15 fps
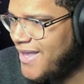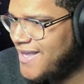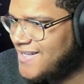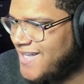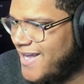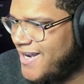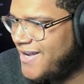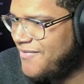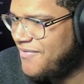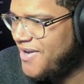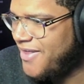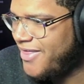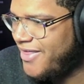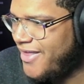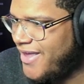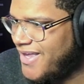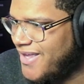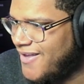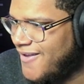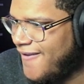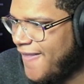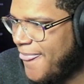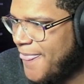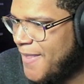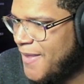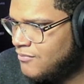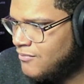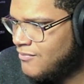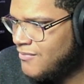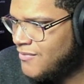is that even a thing?
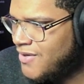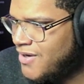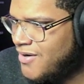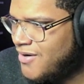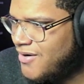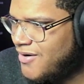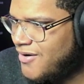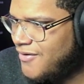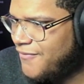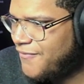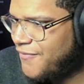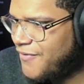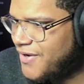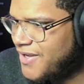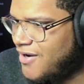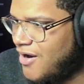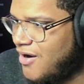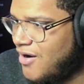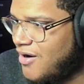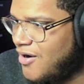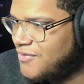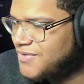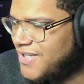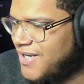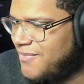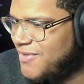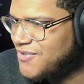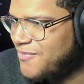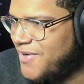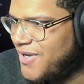A freaking... Oh, it's not a
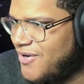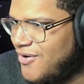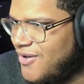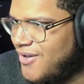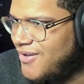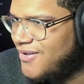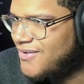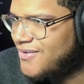mushroom at all.